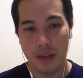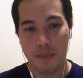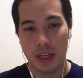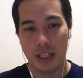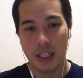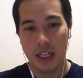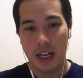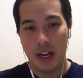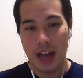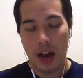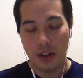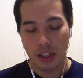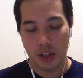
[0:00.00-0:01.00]
But
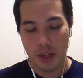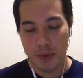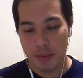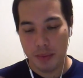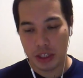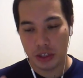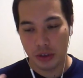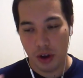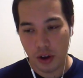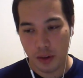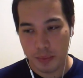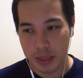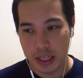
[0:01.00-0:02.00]
now it's going to be a bit stronger
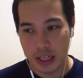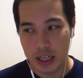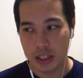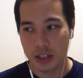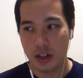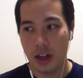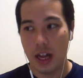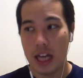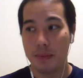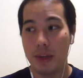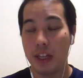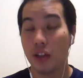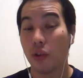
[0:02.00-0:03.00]
because there's not as
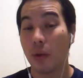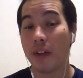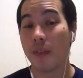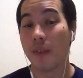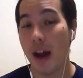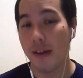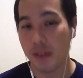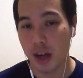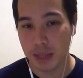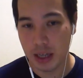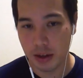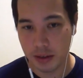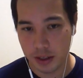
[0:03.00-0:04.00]
many great 5-drops
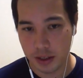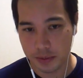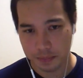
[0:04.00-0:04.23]
out there.